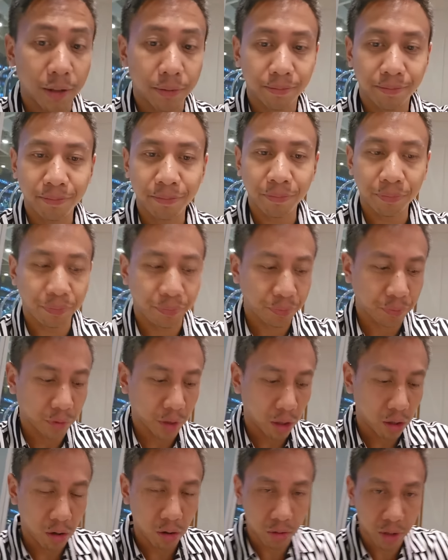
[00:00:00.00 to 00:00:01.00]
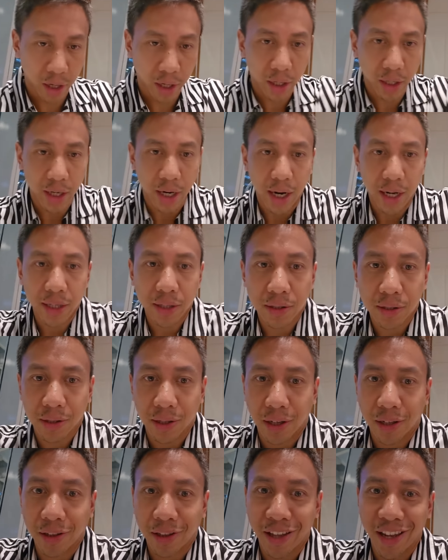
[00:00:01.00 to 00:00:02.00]
Mmm. Okay, guys.
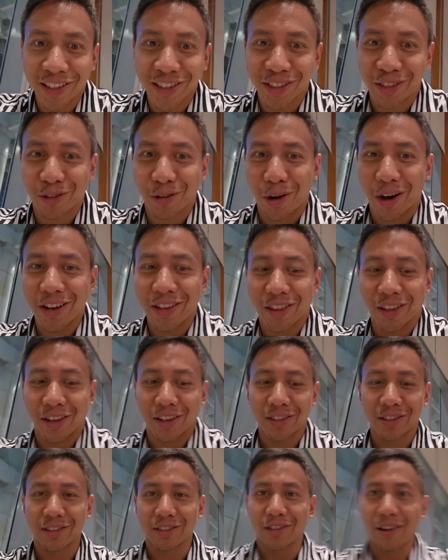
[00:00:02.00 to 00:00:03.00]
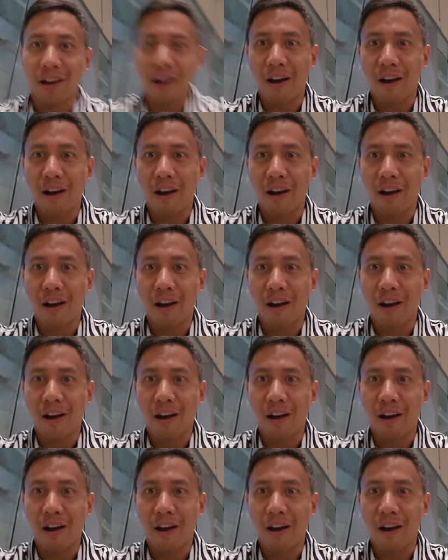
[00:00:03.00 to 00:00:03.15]
Let's try this.